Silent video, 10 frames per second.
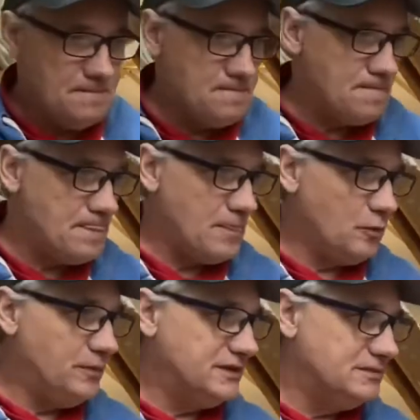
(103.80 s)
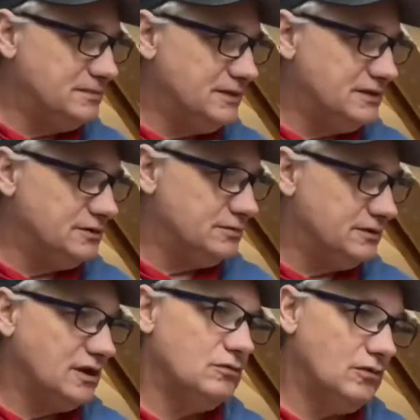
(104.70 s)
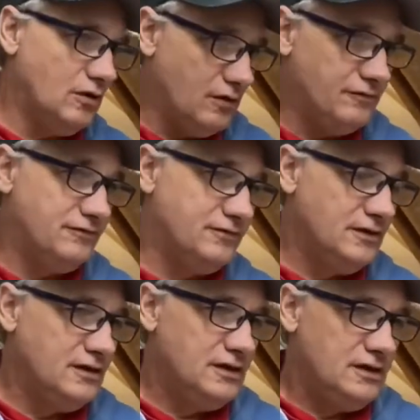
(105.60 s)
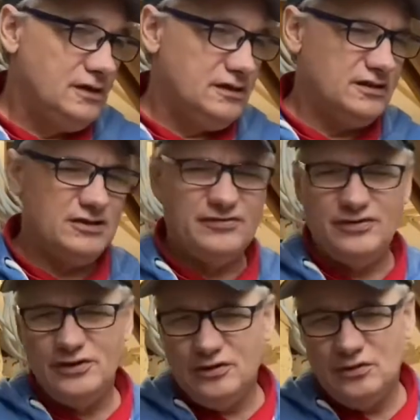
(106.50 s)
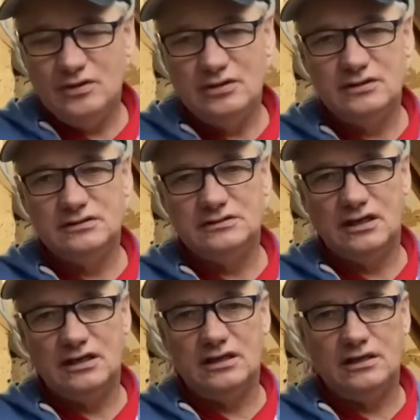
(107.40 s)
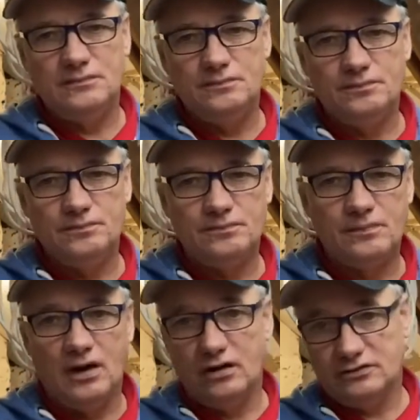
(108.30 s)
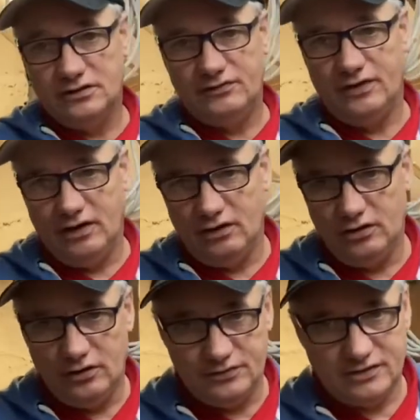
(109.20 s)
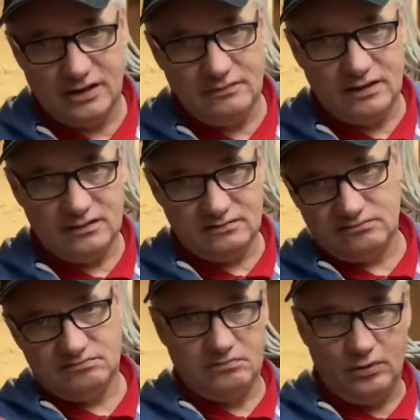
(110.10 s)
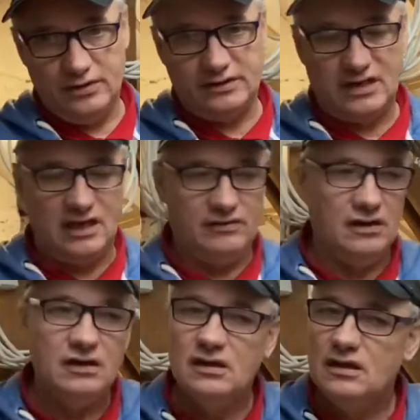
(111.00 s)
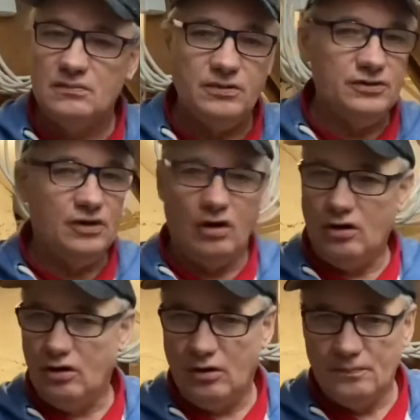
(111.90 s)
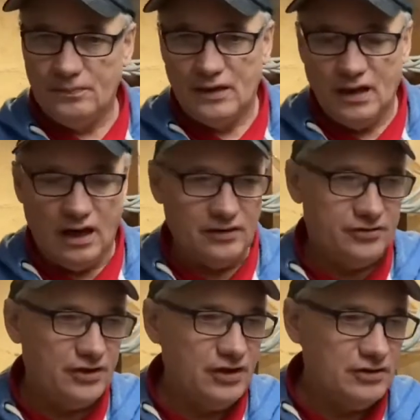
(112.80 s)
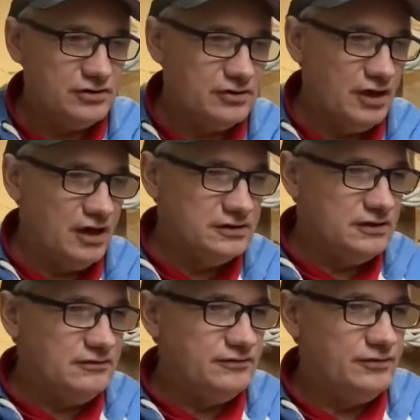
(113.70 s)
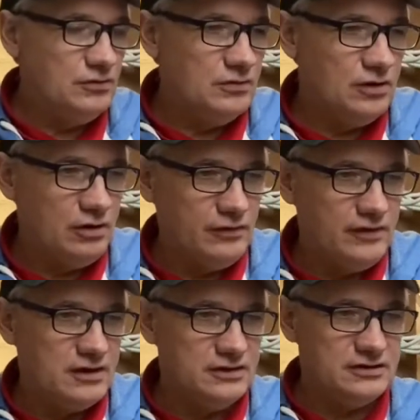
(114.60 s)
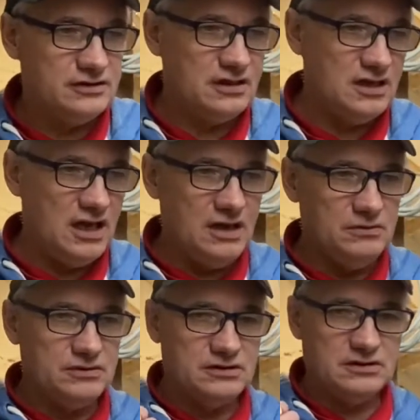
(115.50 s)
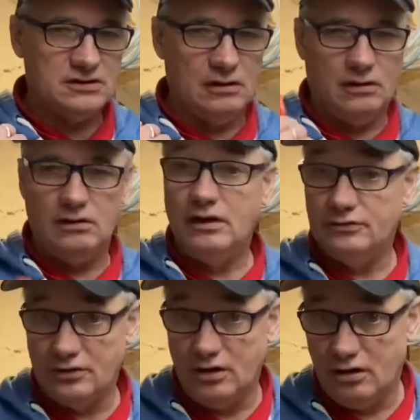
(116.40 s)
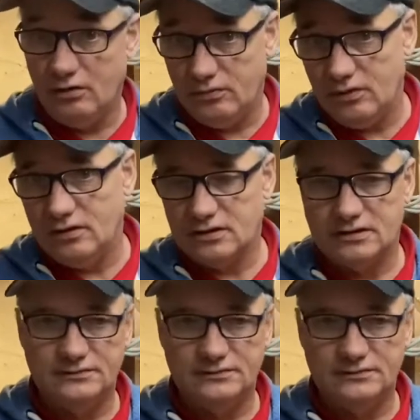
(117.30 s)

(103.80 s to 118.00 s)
Little bits and pieces we've done. There's a few parts of this video you'll see me putting together, but not a lot. I think I didn't film a lot of it because it was a lot of work, and